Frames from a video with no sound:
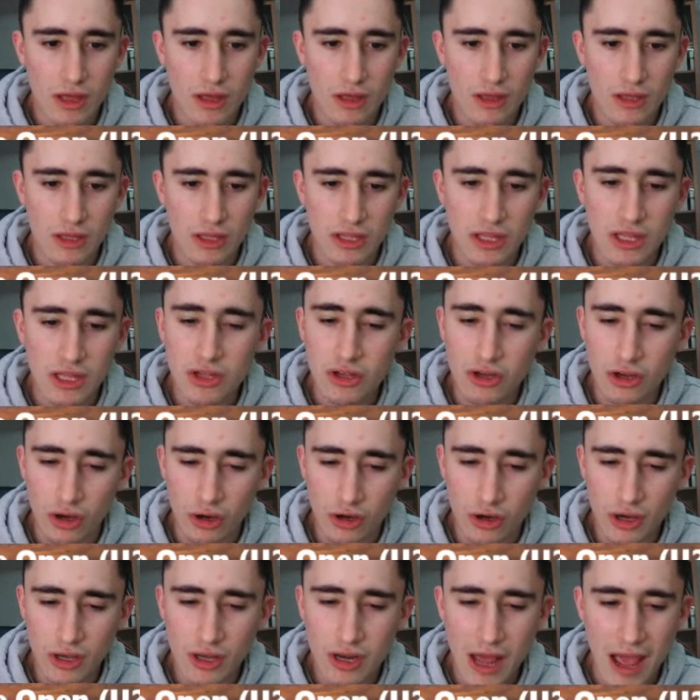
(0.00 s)
He
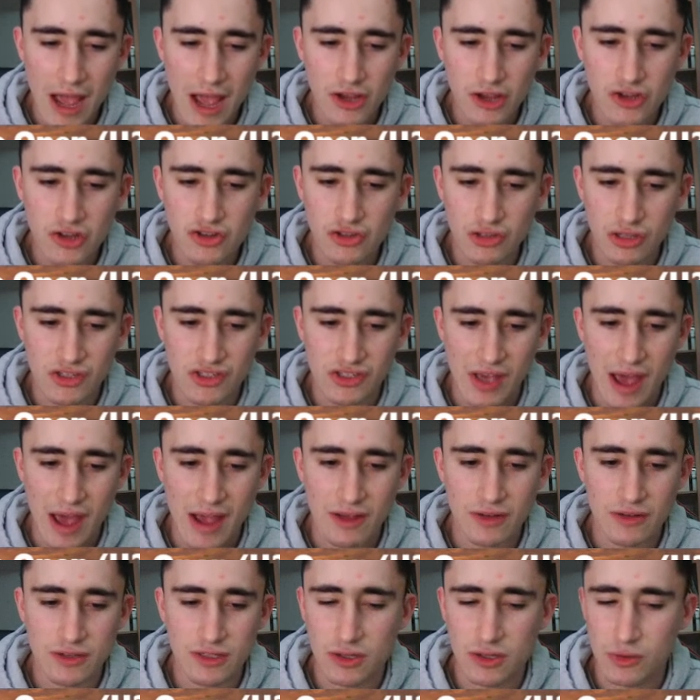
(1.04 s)
could actually sack
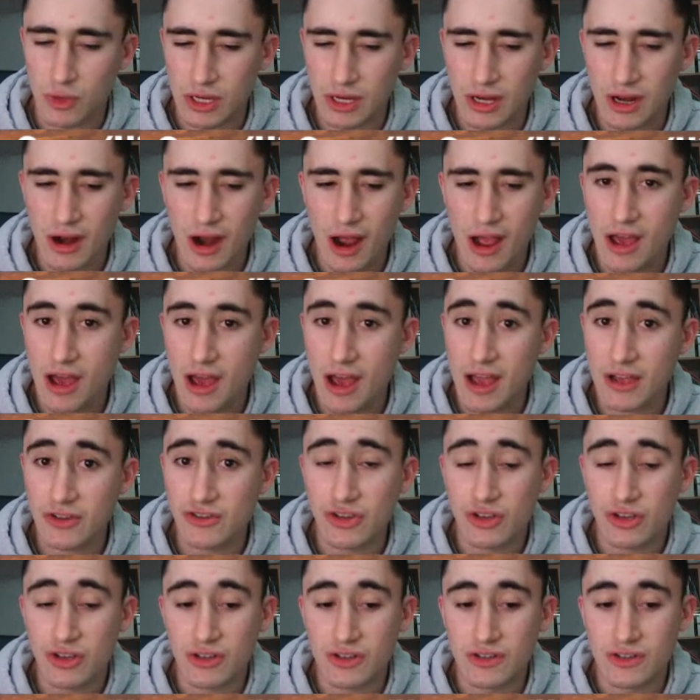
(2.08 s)
his queen here. I actually
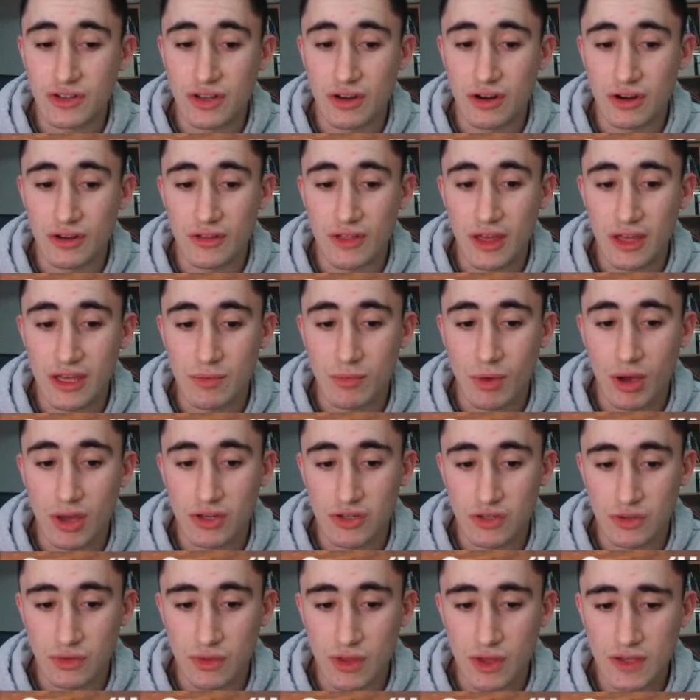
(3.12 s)
considered that he might do
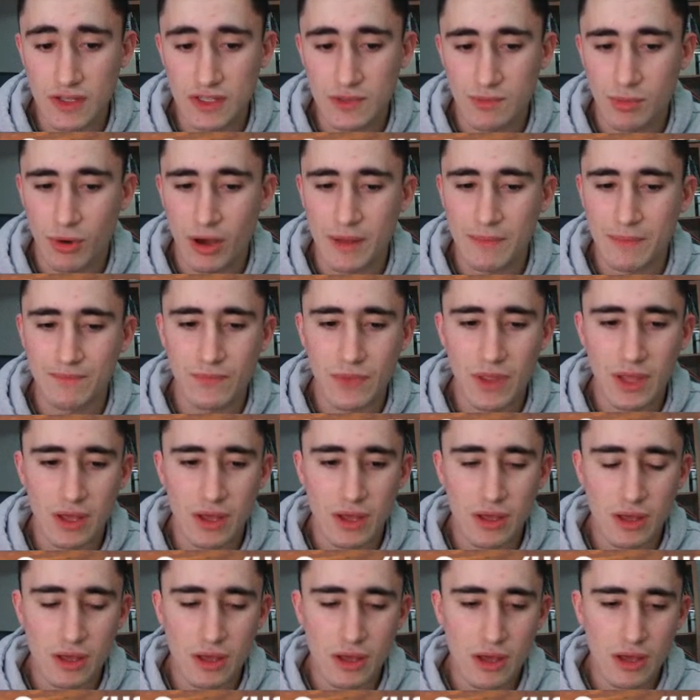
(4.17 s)
this, but
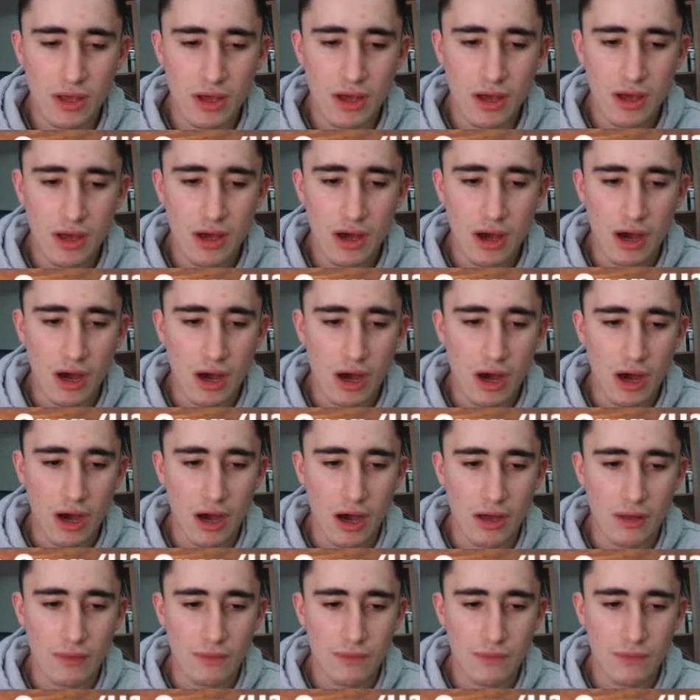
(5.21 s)

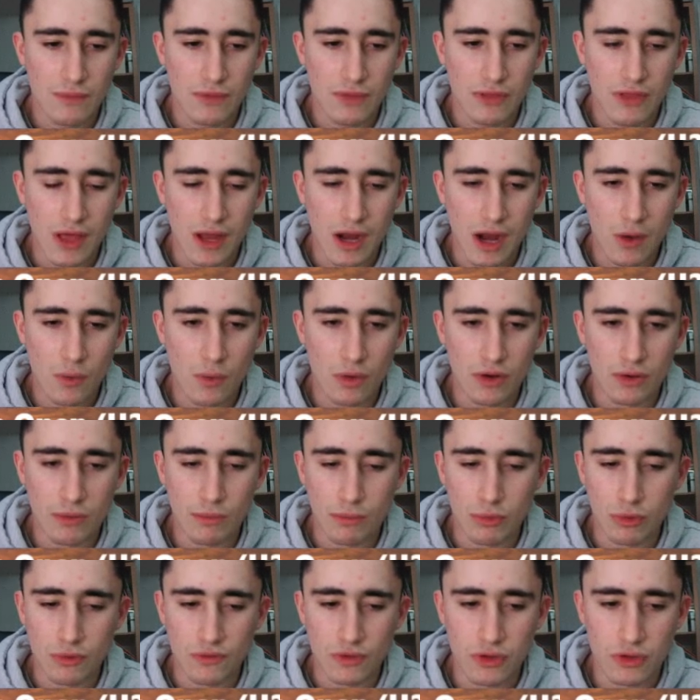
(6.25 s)
then I would
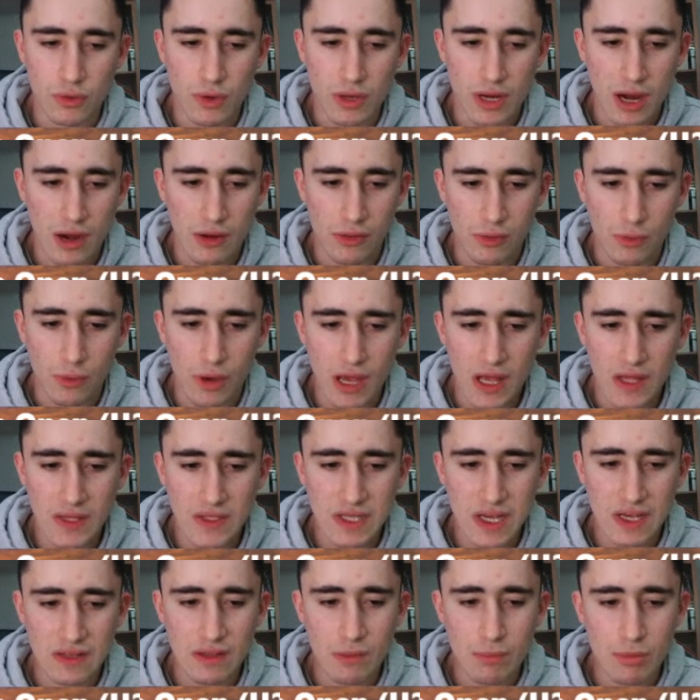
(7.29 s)
move the queen out of the way,
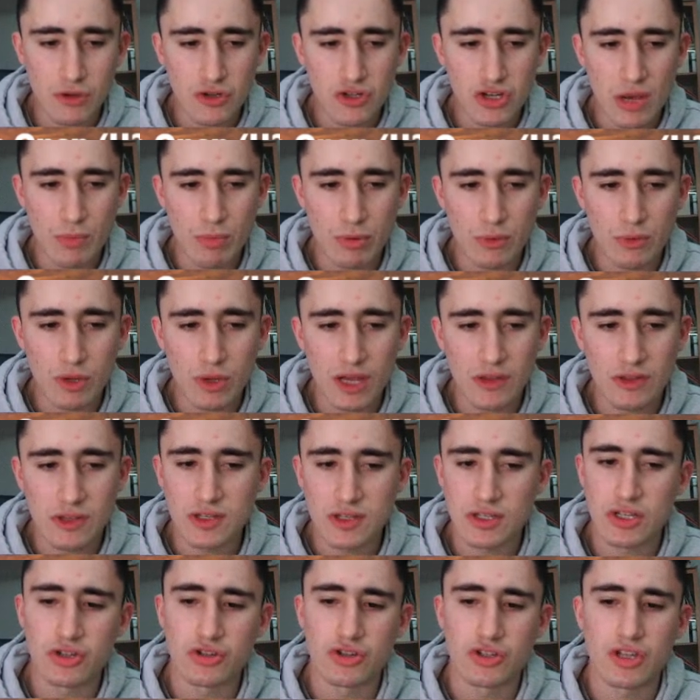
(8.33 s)
take the bishop, and we get this
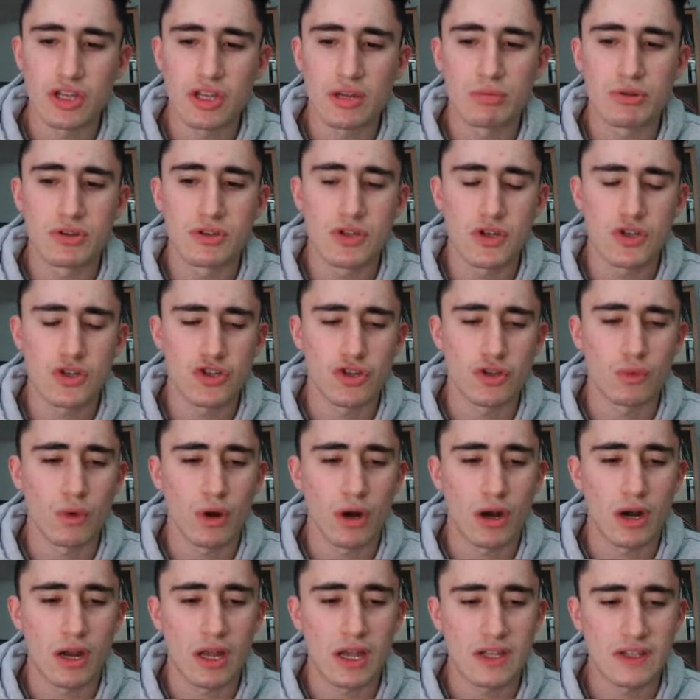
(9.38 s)
interesting position where
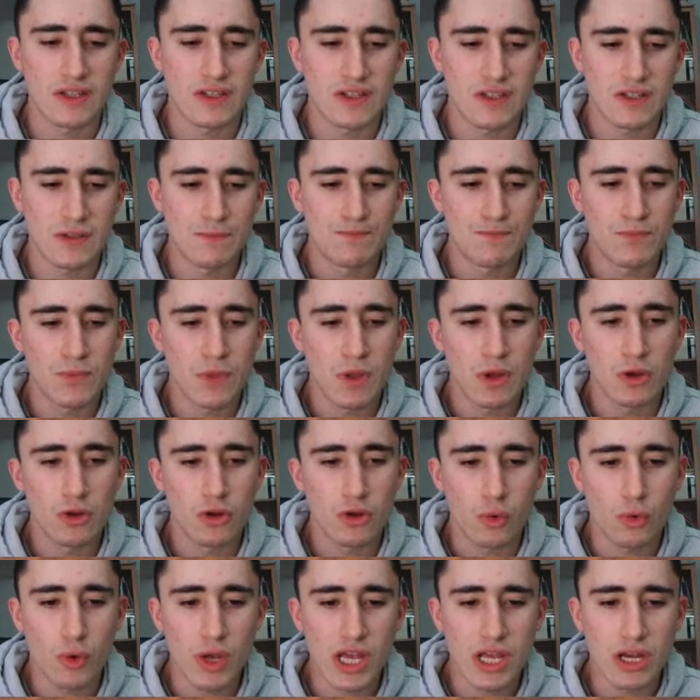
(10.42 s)
it's
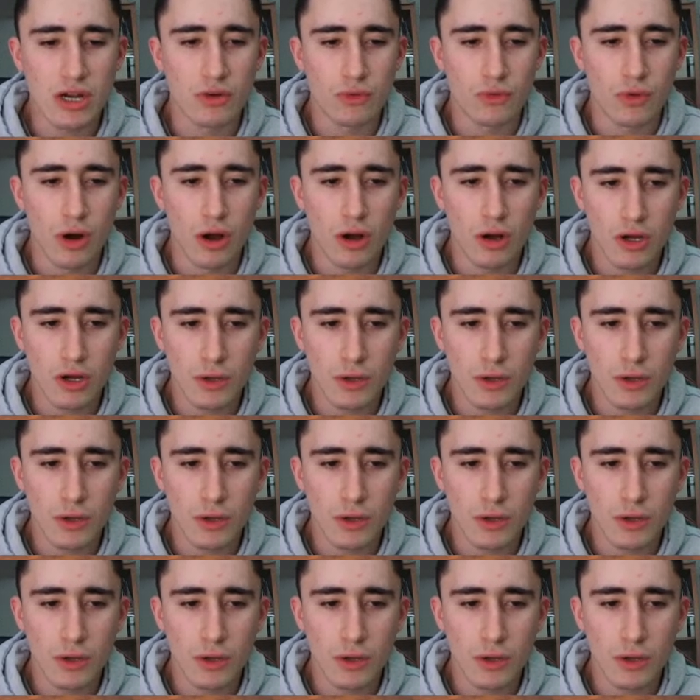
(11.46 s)
queen and rook